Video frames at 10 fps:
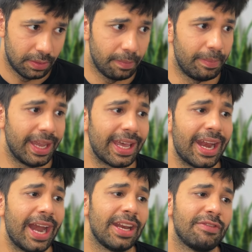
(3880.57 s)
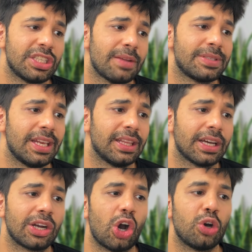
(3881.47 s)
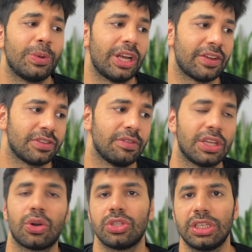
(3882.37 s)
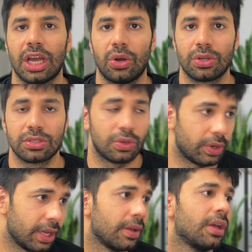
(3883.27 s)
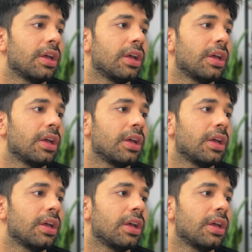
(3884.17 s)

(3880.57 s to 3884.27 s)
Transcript: make an ad in which I'm sending the cowboy lifestyle with the raunchy dialogues. Okay.